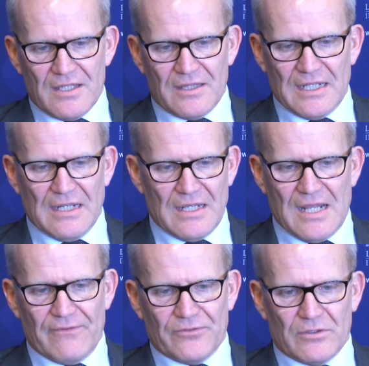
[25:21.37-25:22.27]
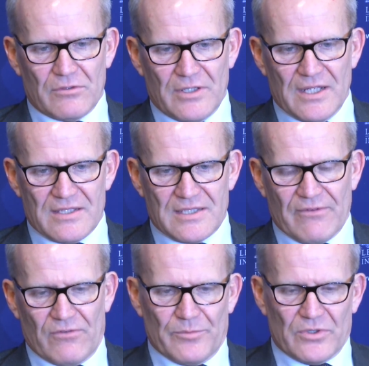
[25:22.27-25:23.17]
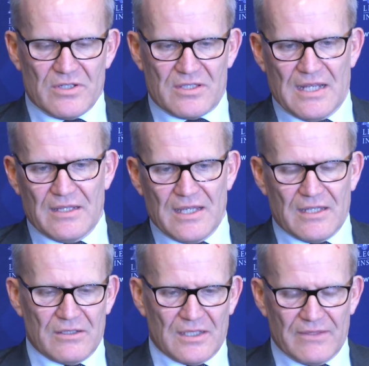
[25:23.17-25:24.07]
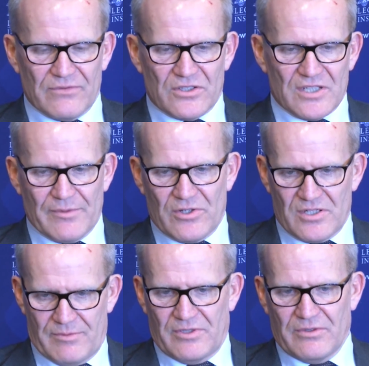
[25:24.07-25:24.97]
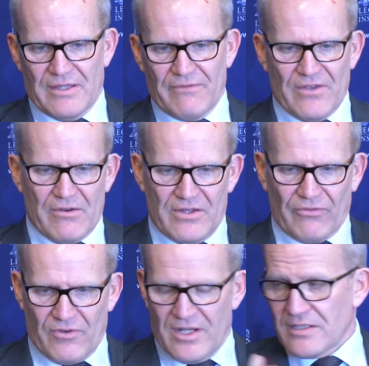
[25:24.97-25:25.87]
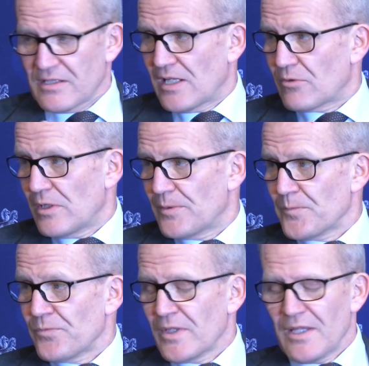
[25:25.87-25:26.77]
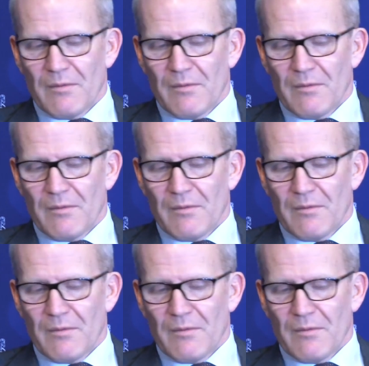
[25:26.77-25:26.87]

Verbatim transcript: they love to create several because then they can give the chairmanship to various friends, etc. Mm.